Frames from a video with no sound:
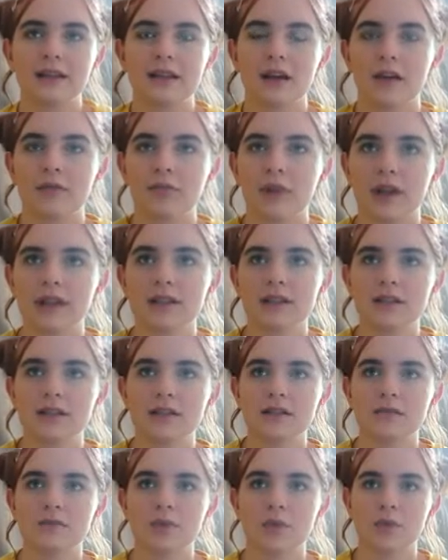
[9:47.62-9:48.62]
I've played the
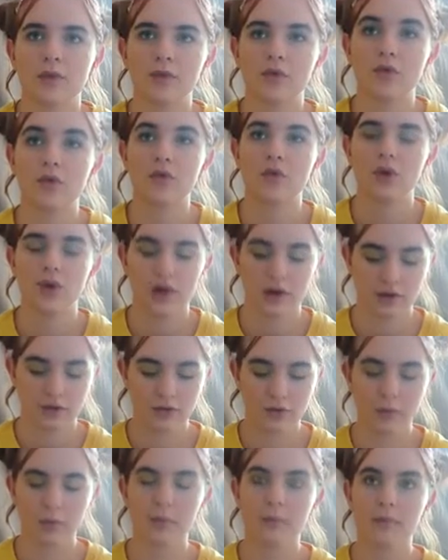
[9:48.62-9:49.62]
season mode before and
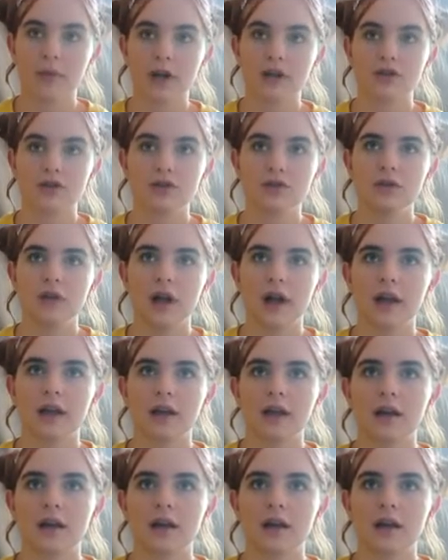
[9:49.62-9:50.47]
I didn't